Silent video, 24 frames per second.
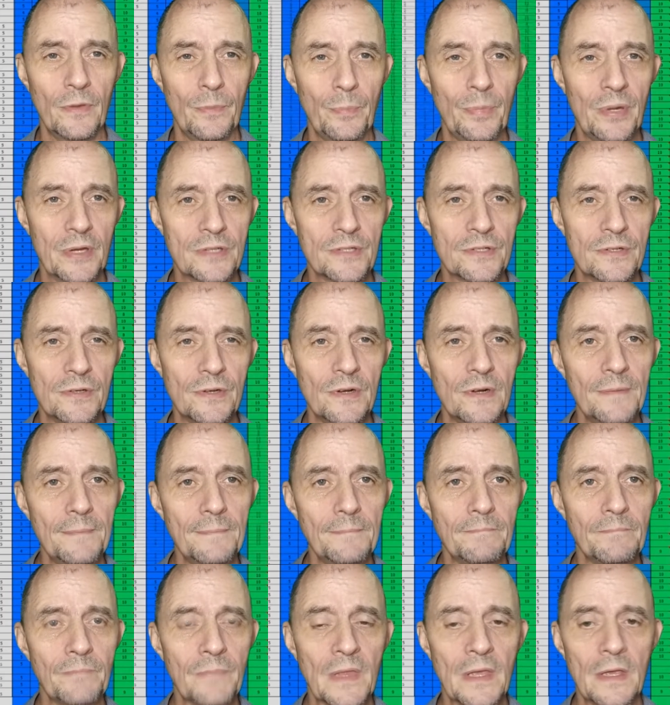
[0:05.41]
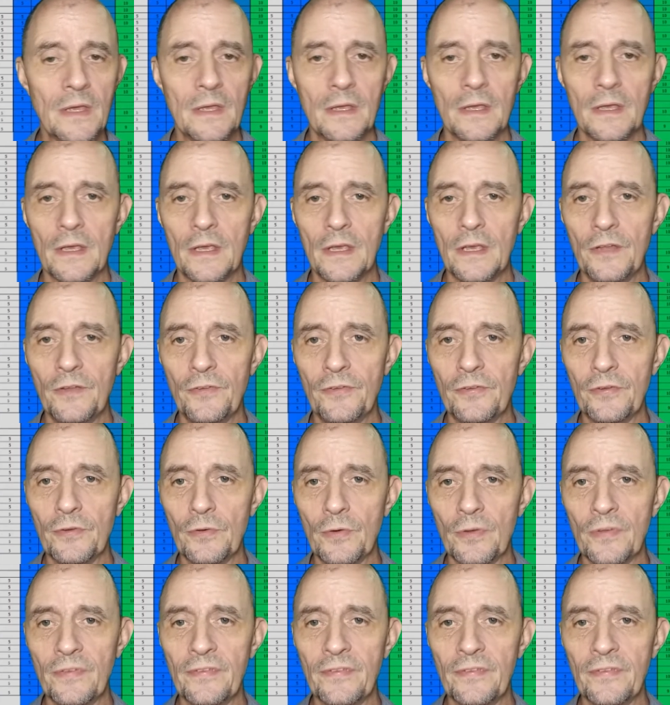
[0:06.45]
a picture into a